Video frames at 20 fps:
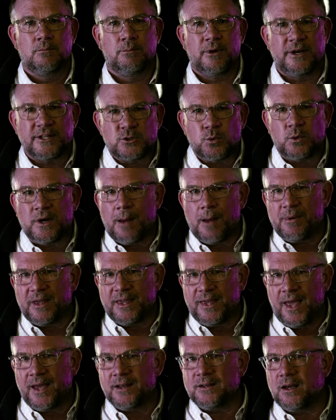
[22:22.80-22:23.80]
But it's when I
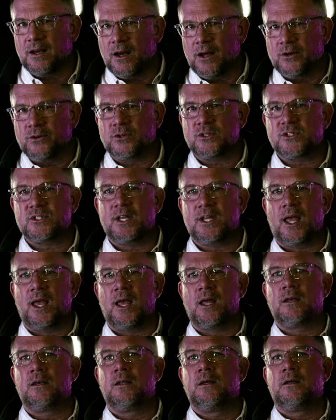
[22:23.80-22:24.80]
began to
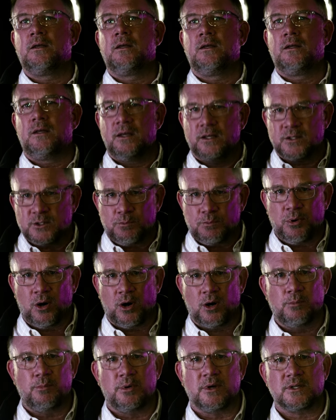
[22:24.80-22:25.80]
understand his
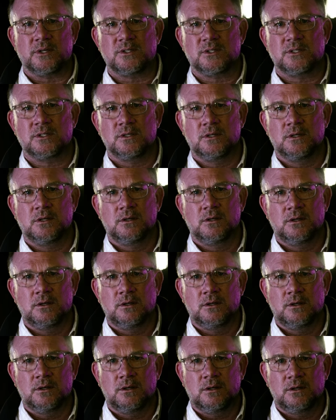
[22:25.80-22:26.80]
purpose
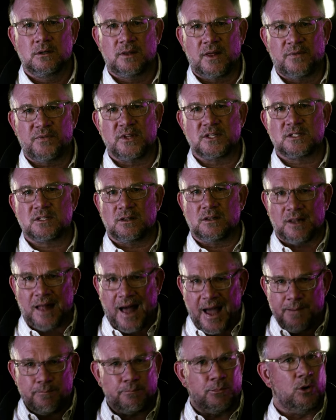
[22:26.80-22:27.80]
that this
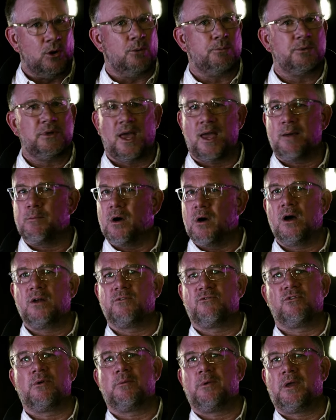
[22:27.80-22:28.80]
light bulb came on for